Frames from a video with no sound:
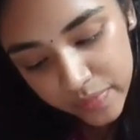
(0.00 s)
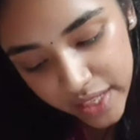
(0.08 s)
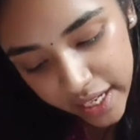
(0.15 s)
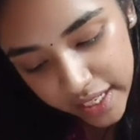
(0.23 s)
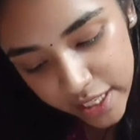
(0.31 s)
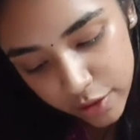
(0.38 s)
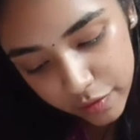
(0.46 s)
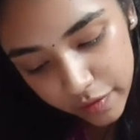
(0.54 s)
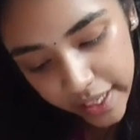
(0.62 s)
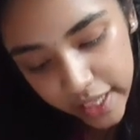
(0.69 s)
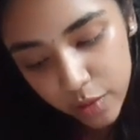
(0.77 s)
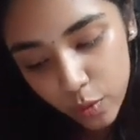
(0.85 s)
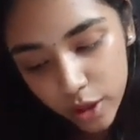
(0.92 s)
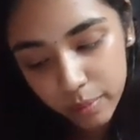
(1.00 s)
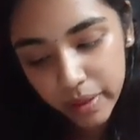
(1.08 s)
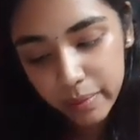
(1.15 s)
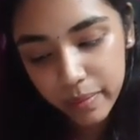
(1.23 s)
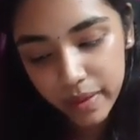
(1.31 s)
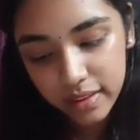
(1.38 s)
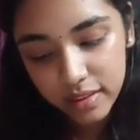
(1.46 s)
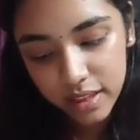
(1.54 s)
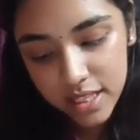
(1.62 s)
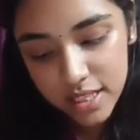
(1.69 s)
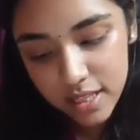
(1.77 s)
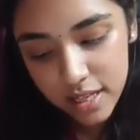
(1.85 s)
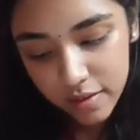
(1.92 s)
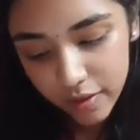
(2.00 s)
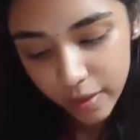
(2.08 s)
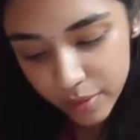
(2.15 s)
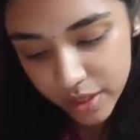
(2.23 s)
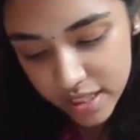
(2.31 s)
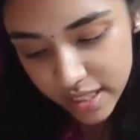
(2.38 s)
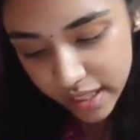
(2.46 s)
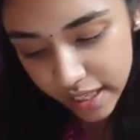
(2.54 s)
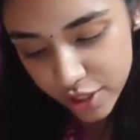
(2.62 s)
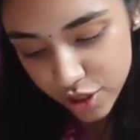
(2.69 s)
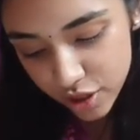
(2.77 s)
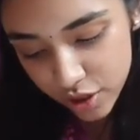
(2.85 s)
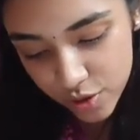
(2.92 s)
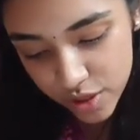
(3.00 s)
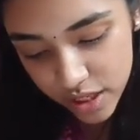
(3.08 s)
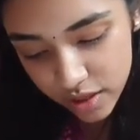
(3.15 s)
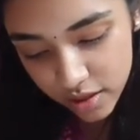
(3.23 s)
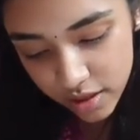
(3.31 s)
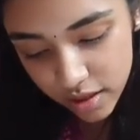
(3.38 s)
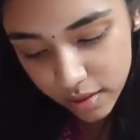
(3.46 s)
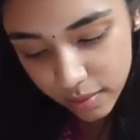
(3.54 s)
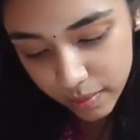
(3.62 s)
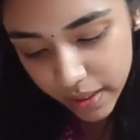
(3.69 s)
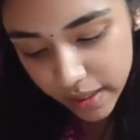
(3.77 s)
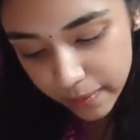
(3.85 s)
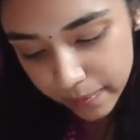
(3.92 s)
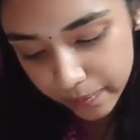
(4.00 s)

I need to find what my breadth is from this relation. You see here B.